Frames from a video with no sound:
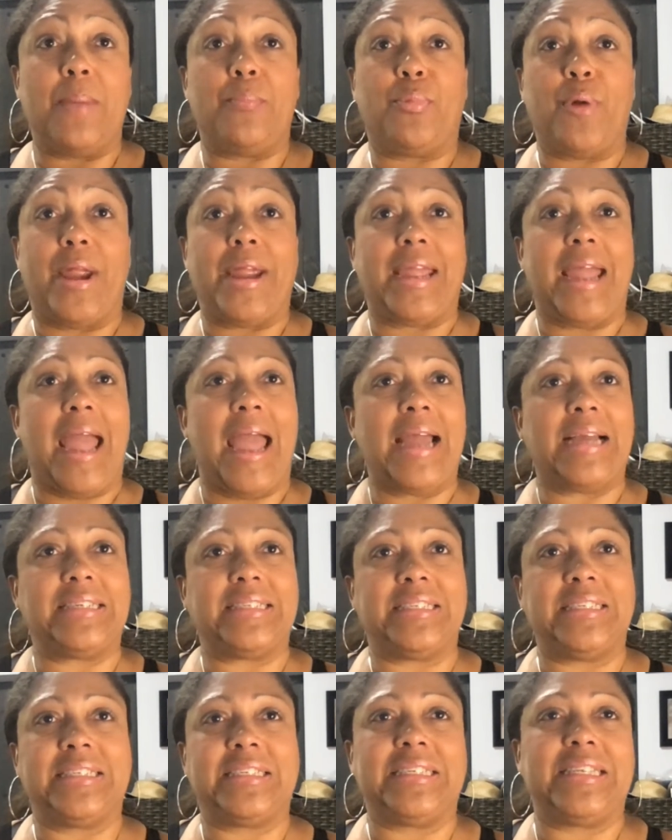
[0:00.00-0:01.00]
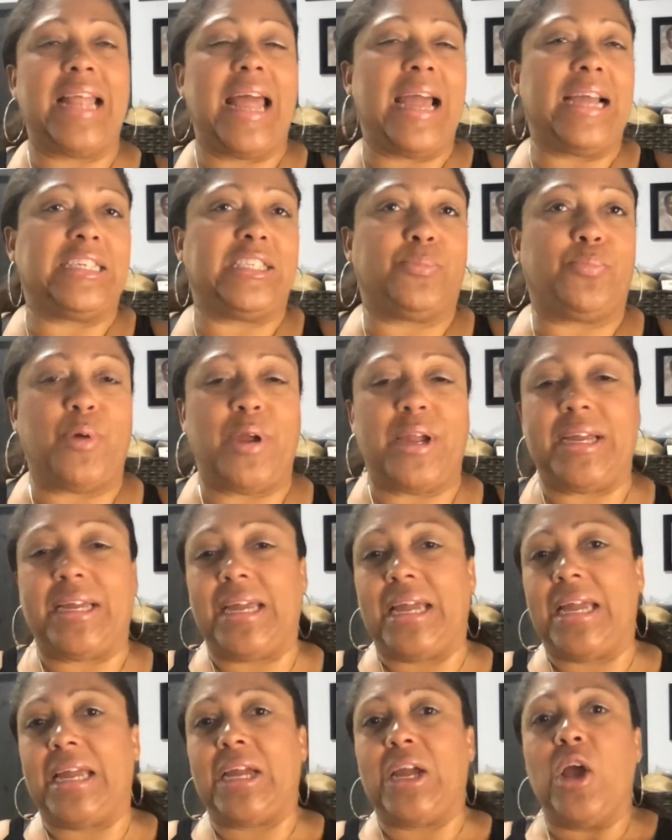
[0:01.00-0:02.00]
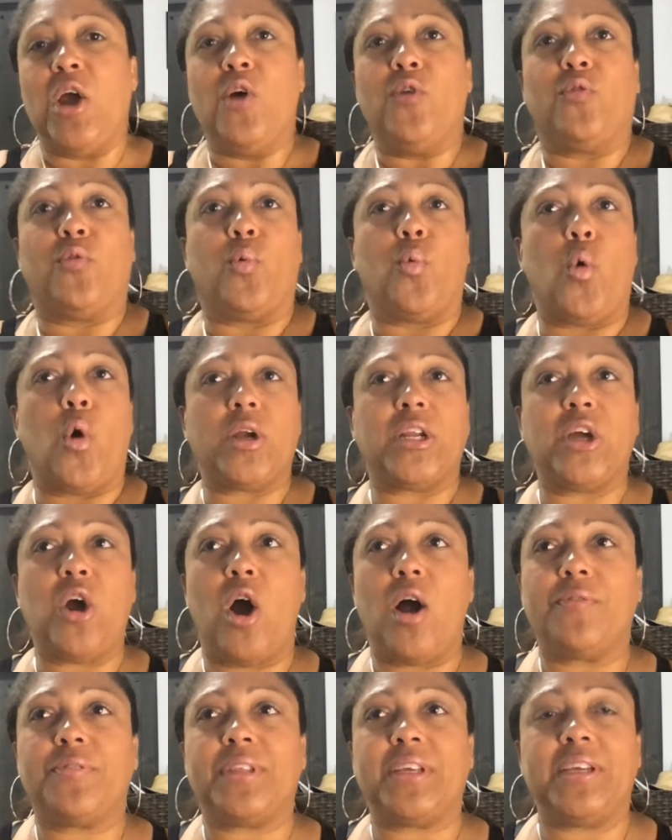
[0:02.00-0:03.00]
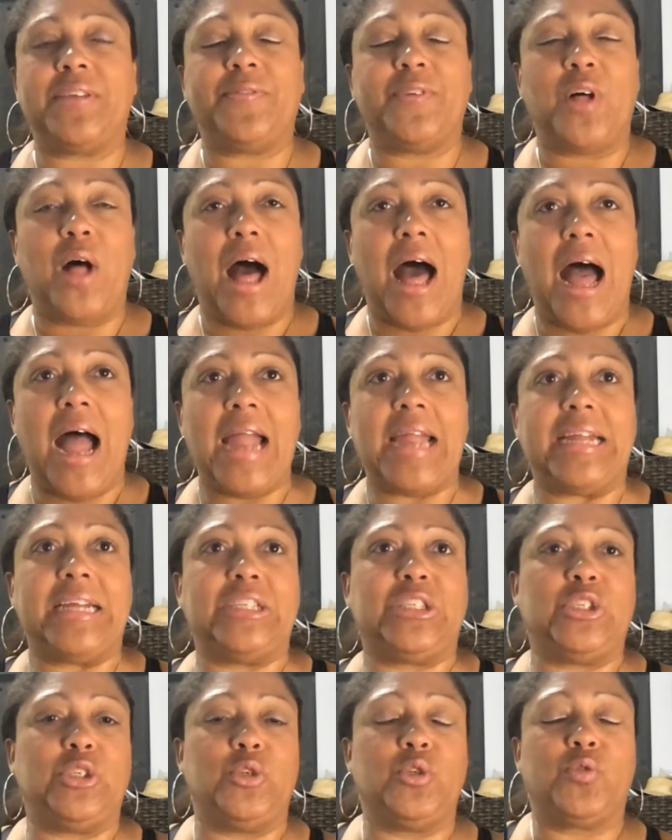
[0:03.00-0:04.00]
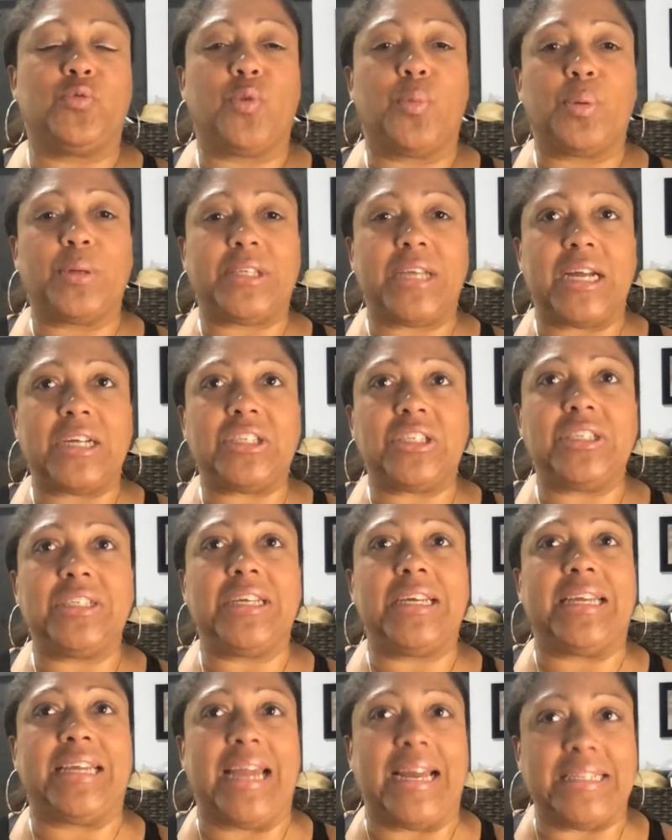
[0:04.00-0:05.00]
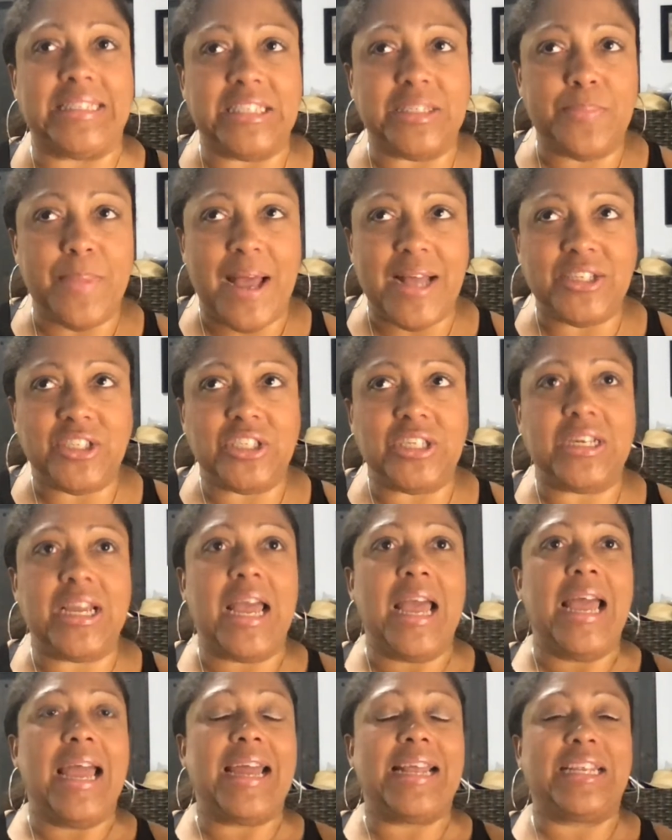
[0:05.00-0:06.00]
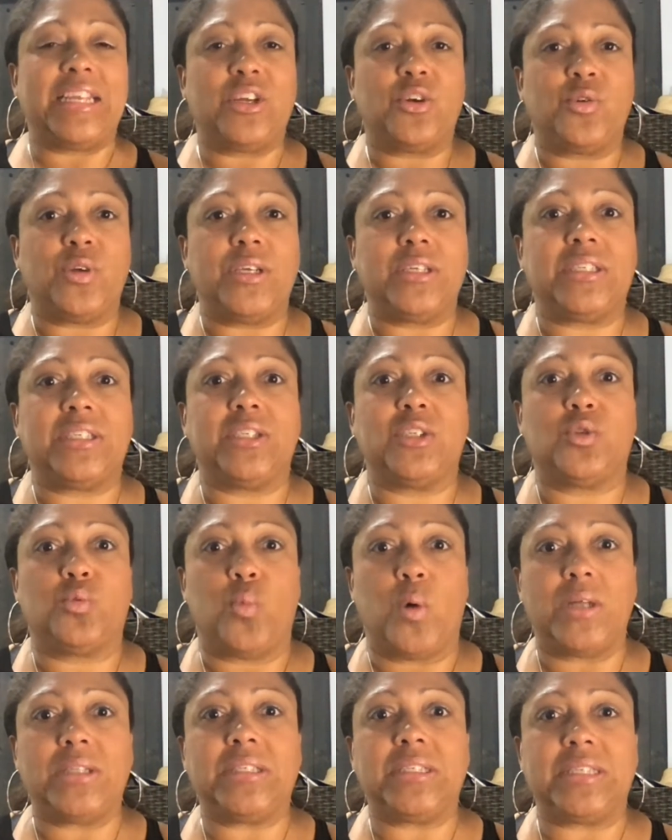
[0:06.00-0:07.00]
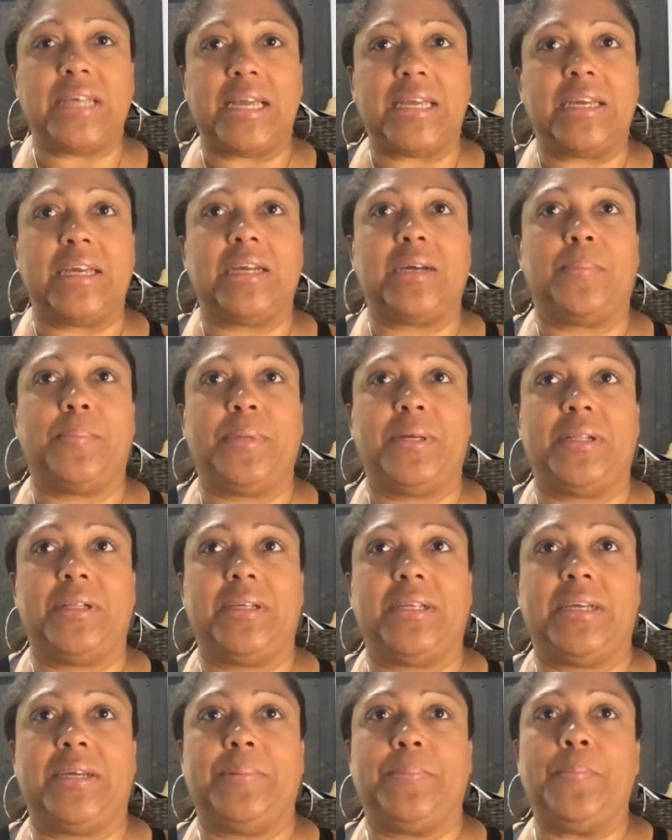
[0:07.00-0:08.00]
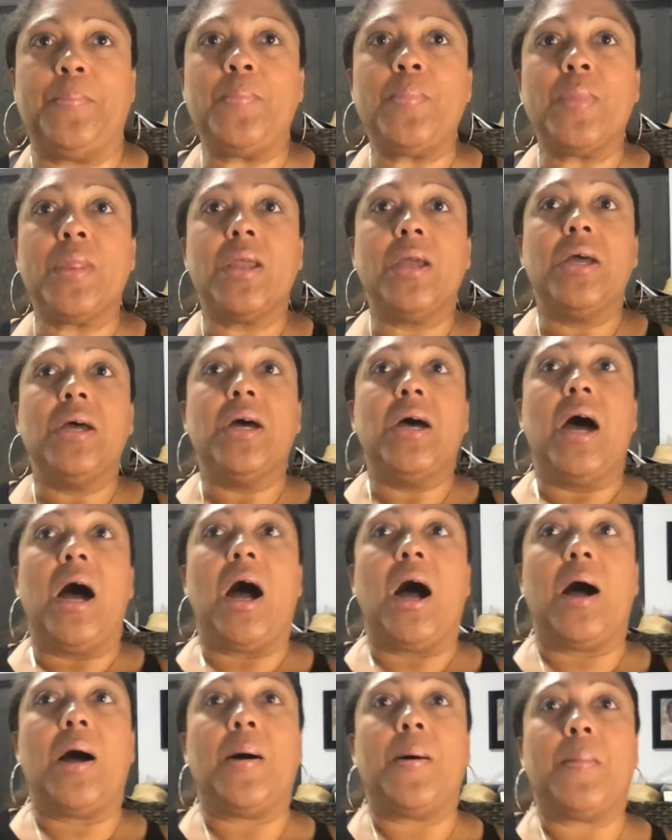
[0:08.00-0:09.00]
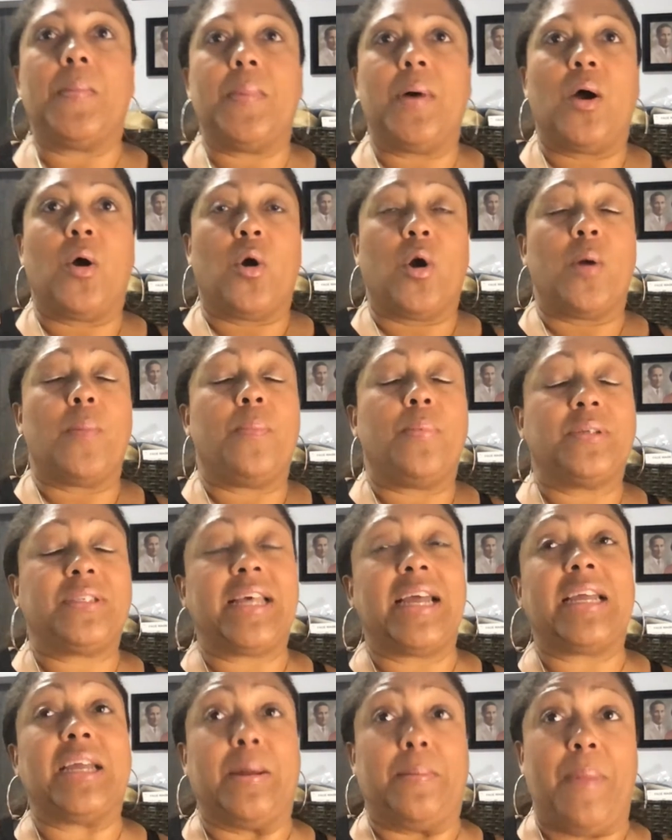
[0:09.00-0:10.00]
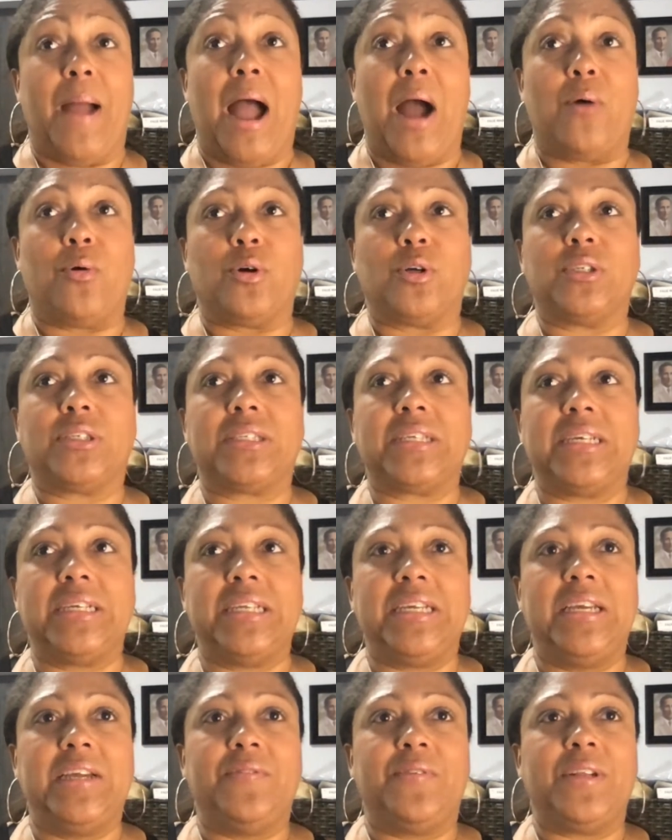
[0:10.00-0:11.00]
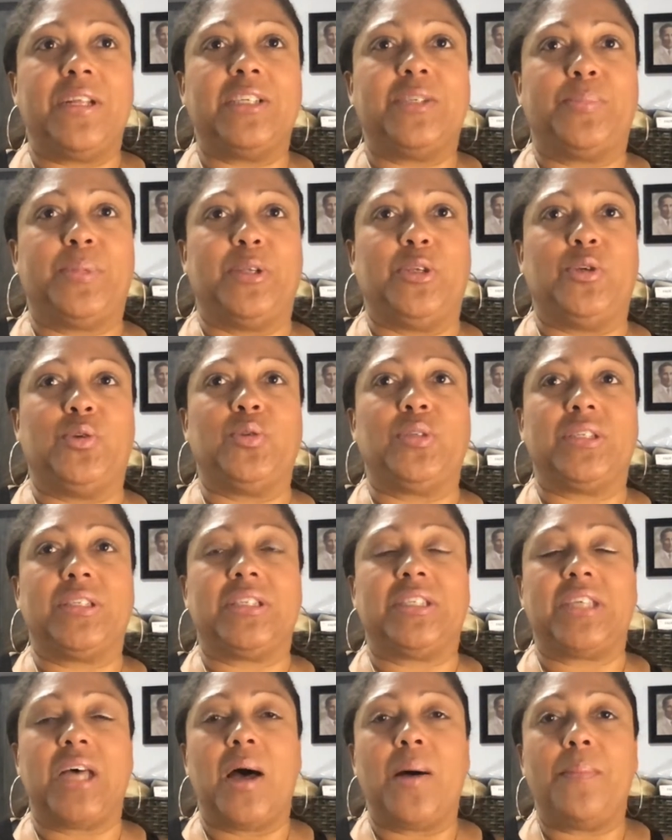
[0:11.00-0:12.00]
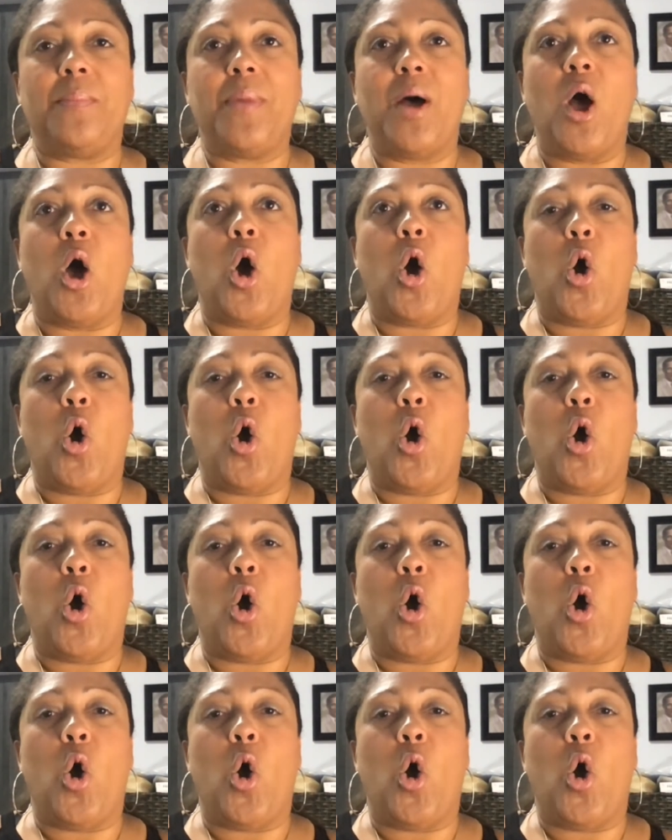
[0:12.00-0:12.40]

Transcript: break hexes and hex breaking, for warding off the evil eye. It's used for protection against magic and increases one's psychic ability, or psychic powers. It even has been used in some